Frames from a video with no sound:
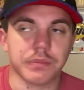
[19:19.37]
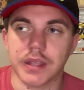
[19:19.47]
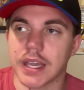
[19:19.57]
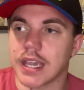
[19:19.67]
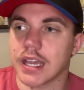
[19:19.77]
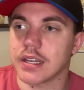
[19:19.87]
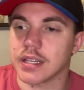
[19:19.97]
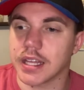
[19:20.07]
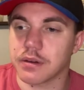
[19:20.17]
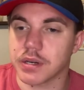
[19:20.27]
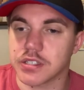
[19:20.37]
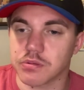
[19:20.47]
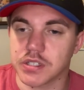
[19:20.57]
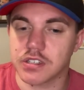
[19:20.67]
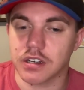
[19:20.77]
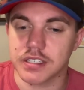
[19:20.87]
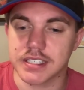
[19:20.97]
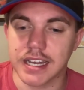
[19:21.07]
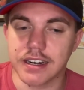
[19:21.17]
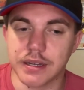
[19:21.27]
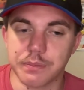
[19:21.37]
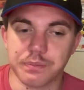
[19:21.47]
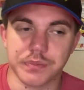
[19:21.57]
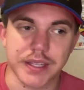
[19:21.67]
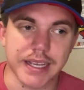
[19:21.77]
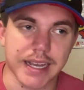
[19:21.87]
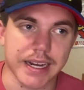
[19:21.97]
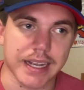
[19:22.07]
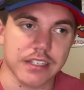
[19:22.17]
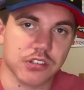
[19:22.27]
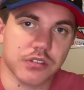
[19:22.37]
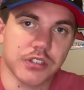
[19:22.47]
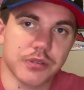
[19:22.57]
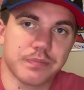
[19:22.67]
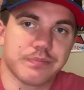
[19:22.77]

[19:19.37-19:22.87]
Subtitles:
And a late race restart decided it. He kind of got screwed.